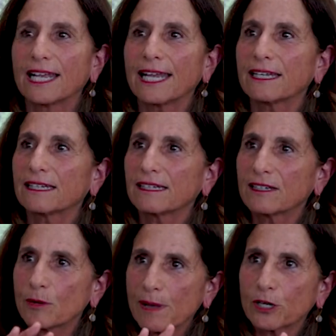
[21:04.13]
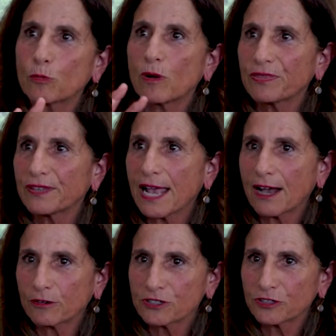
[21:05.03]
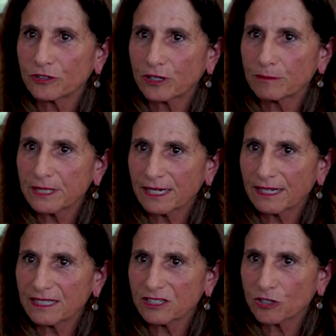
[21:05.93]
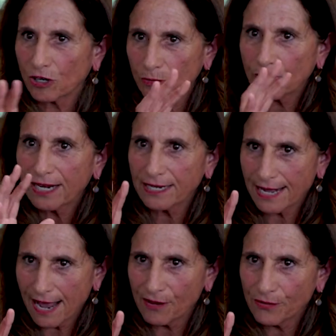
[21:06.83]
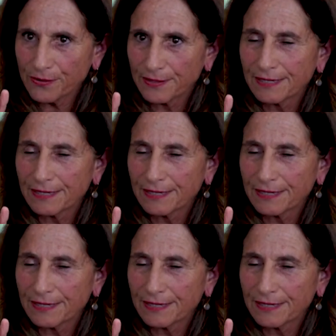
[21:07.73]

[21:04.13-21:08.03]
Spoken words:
And no matter what the outer circumstances are right now,